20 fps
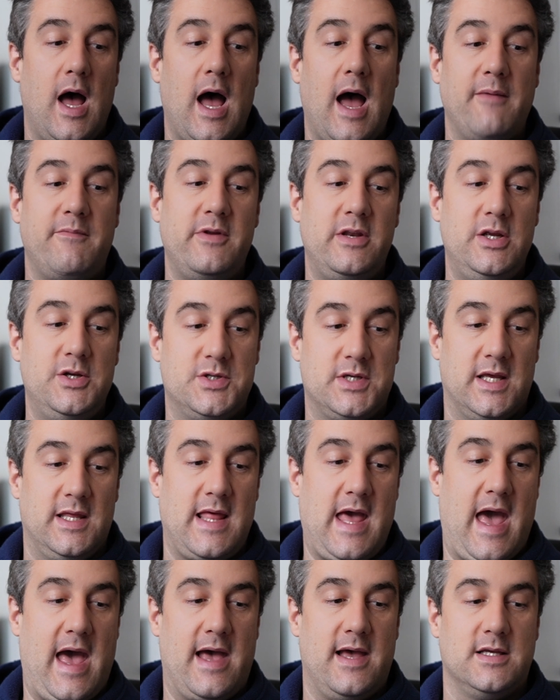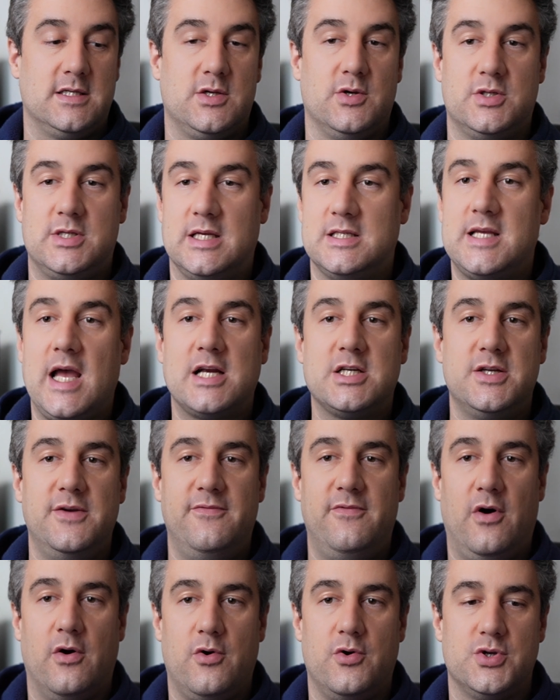I've been using that. So it's
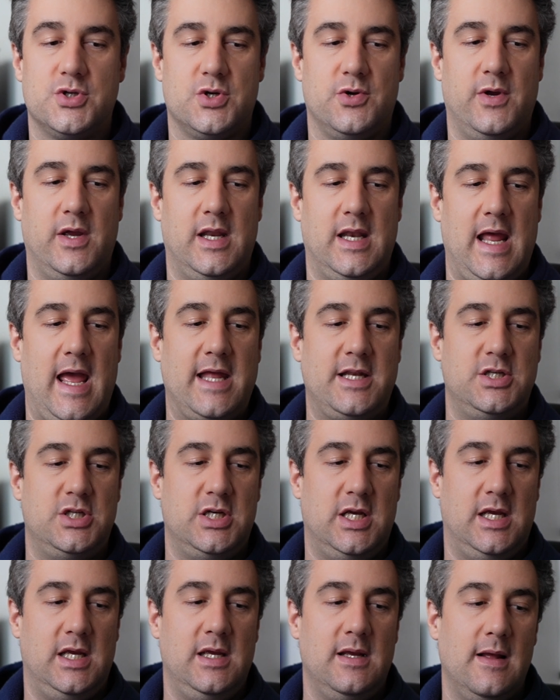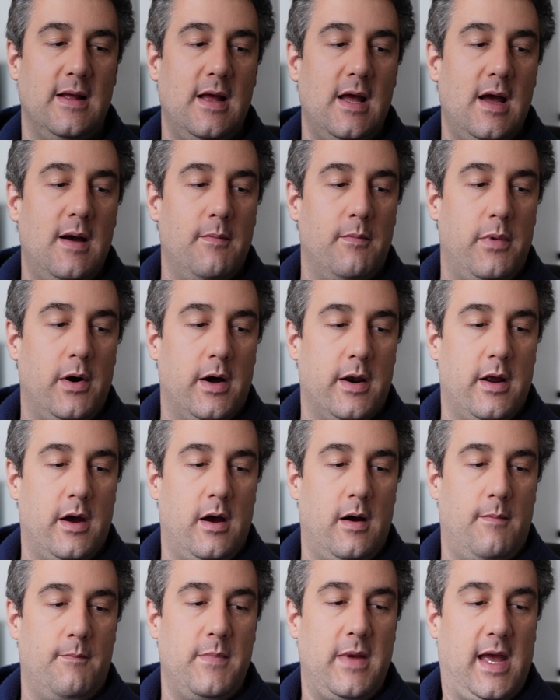actually Voco Screen NG. But
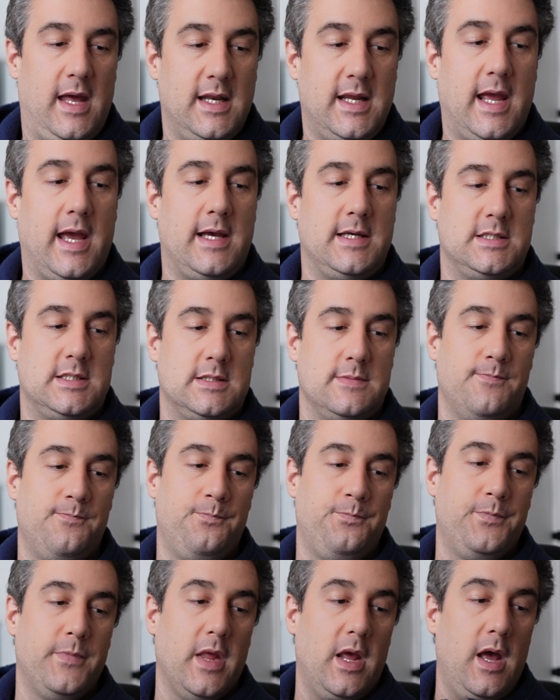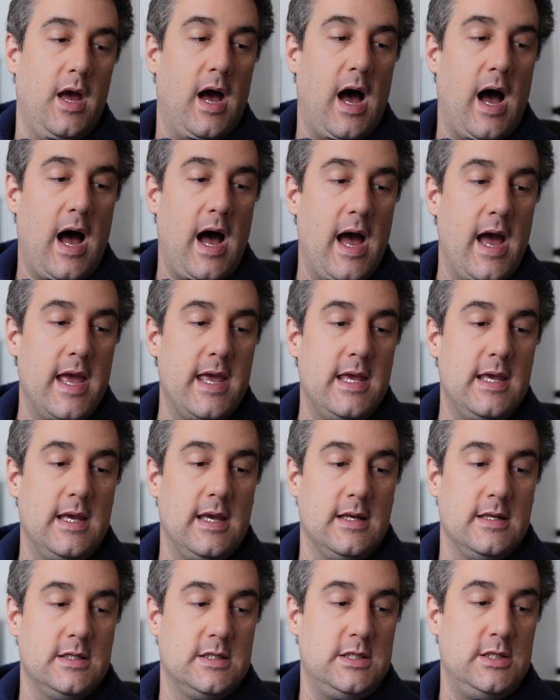in any case,
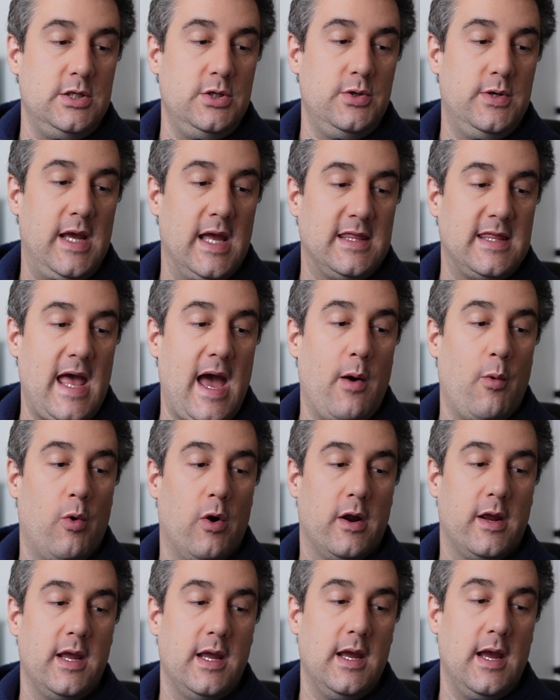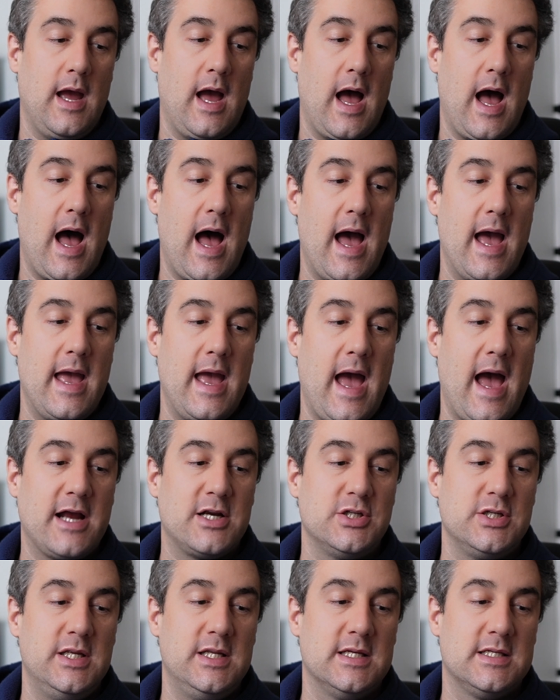to get that working, I
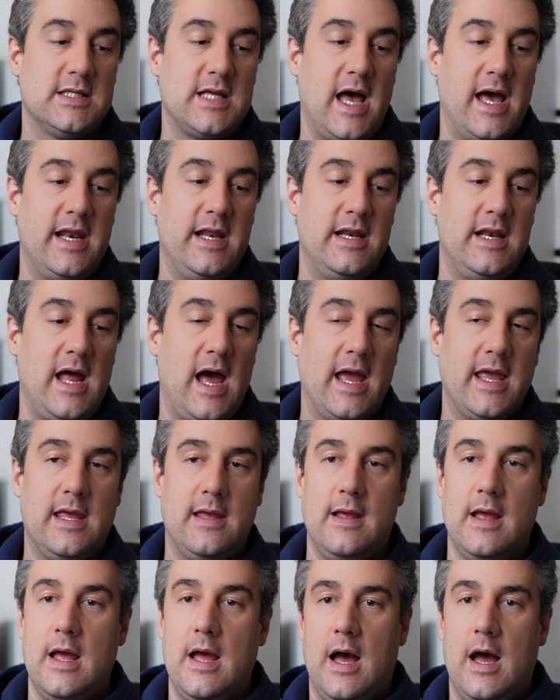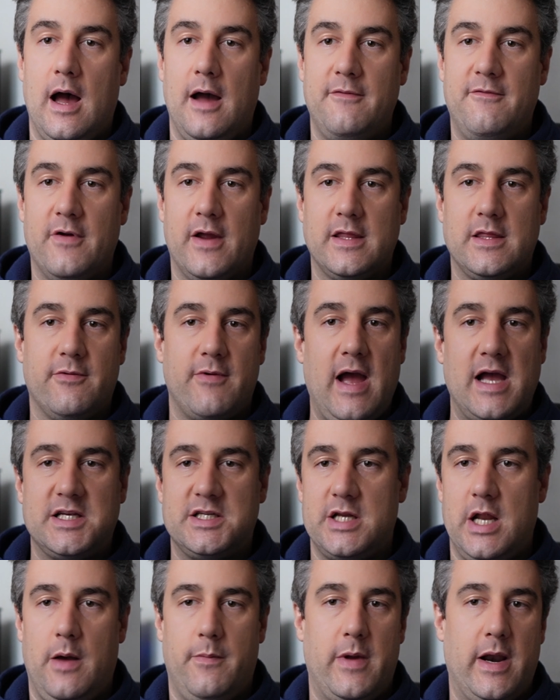actually decided, I forget the
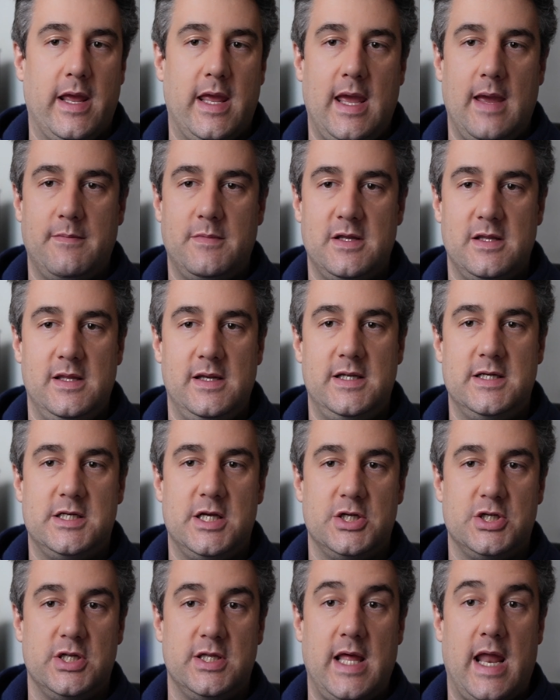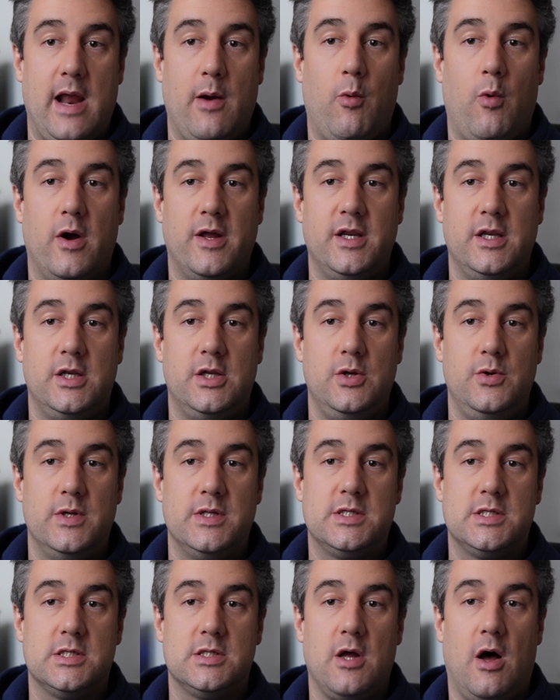rationale, but I came to the decision that I wanted to
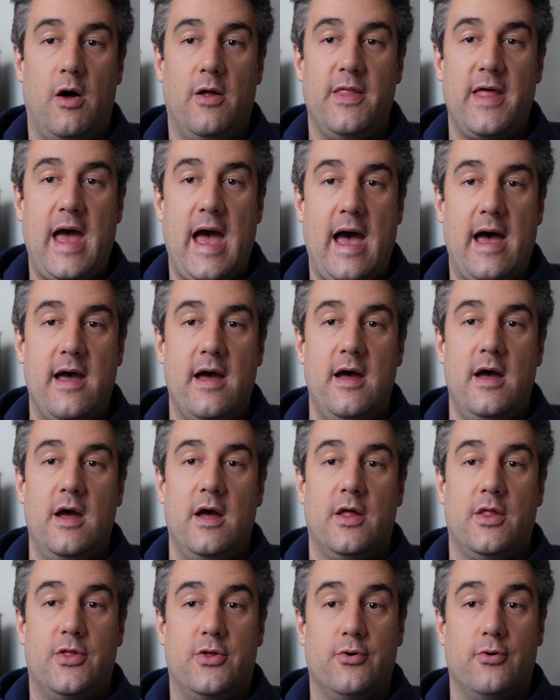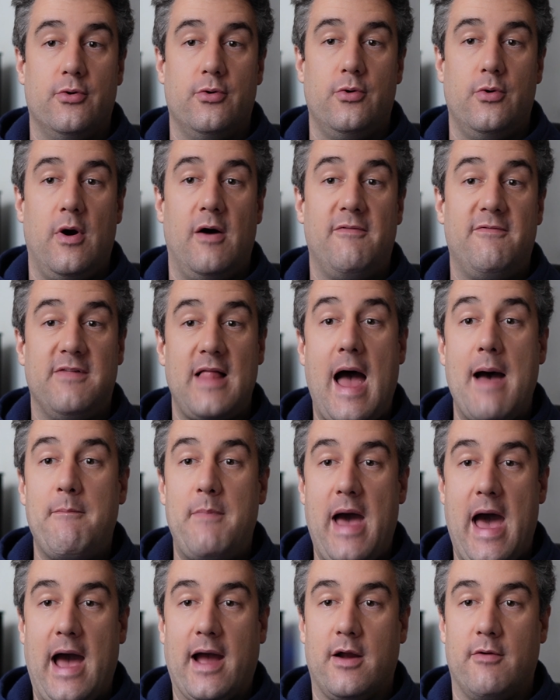install that through a
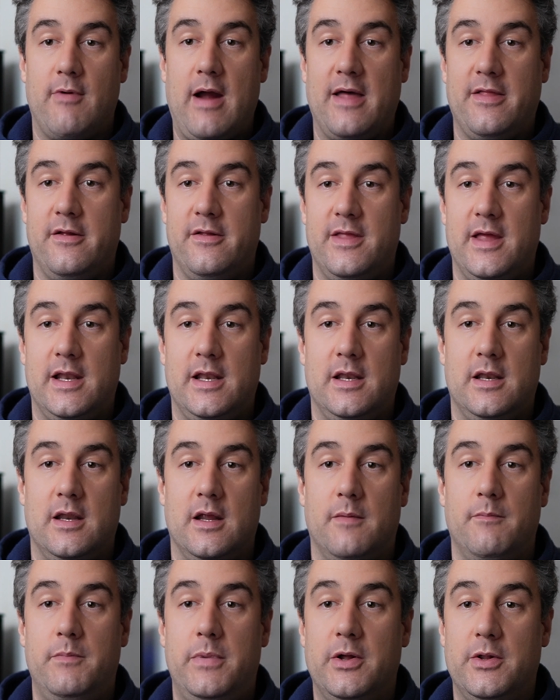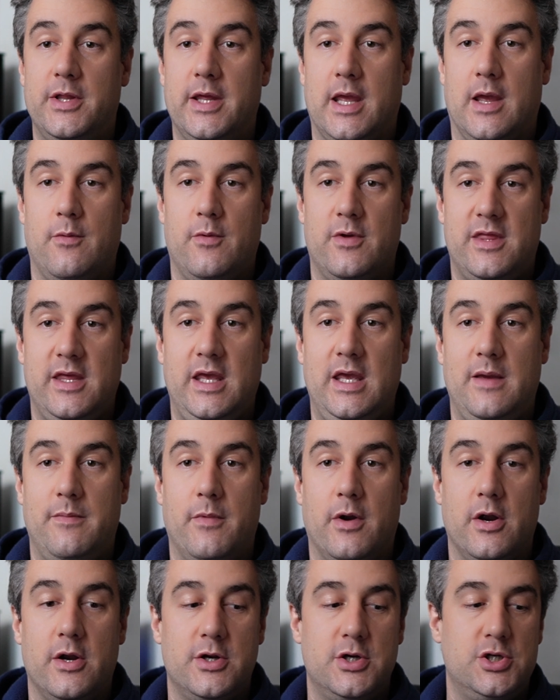Flatpak rather than building it with
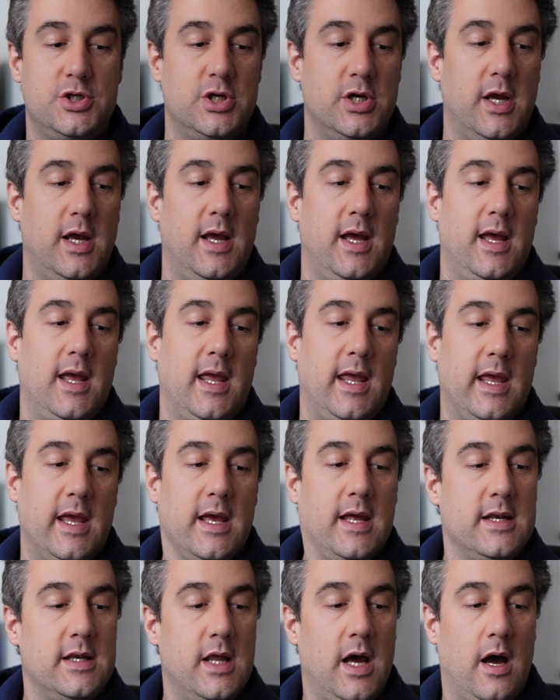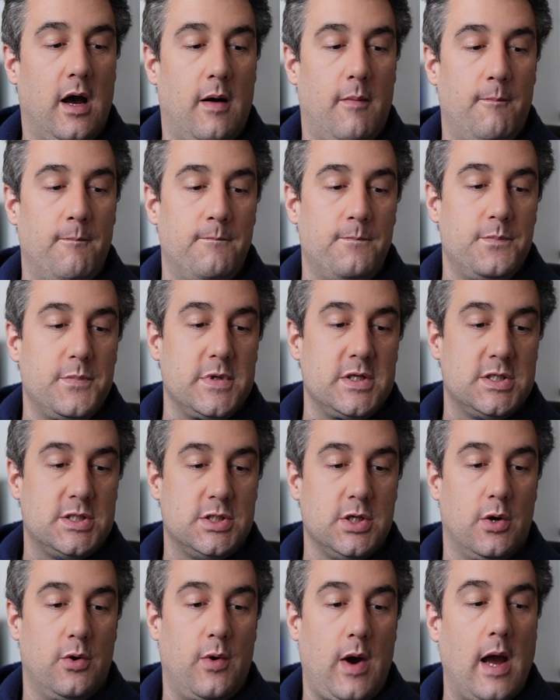emerge. And
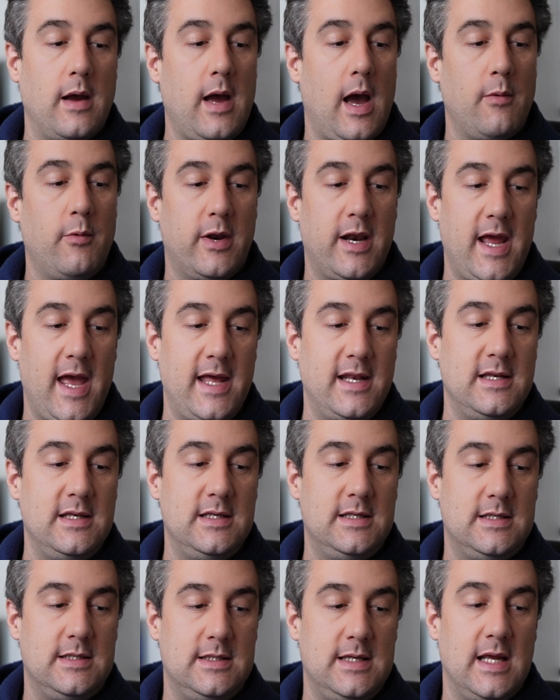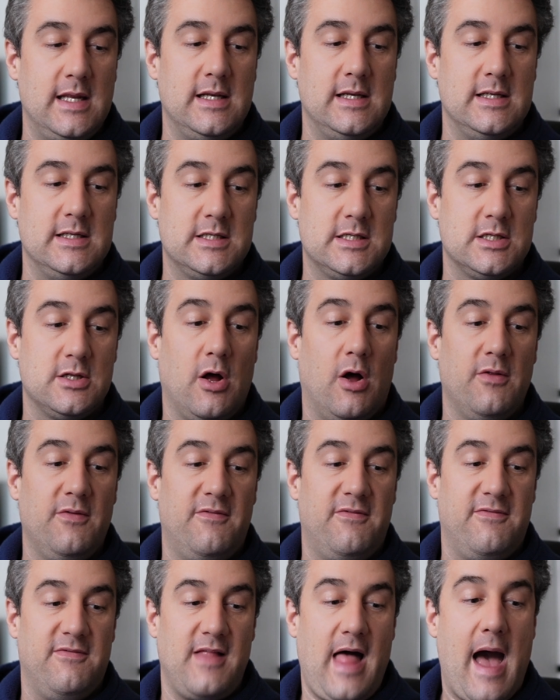so I went ahead and installed
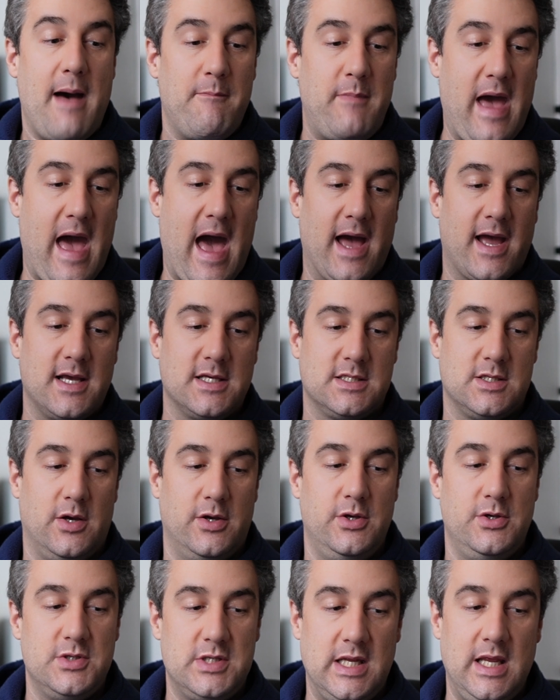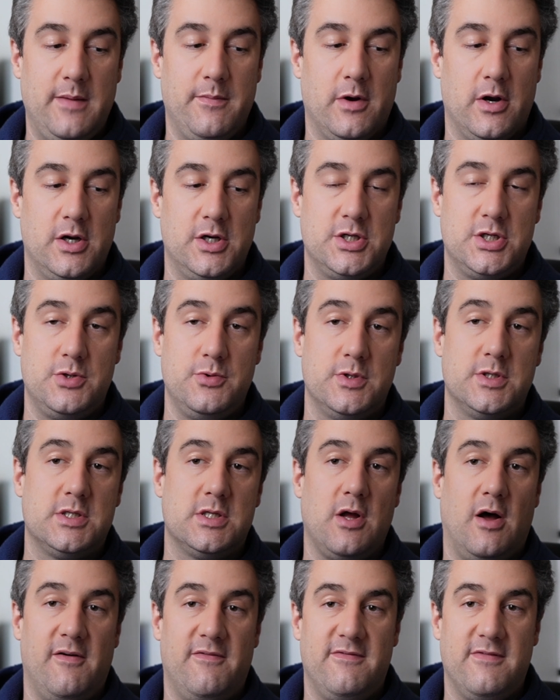Flatpak. So I used emerge to
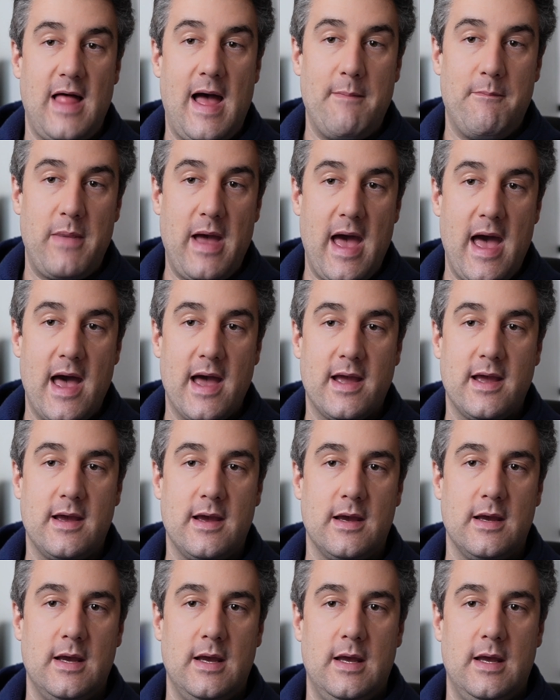install Flatpak.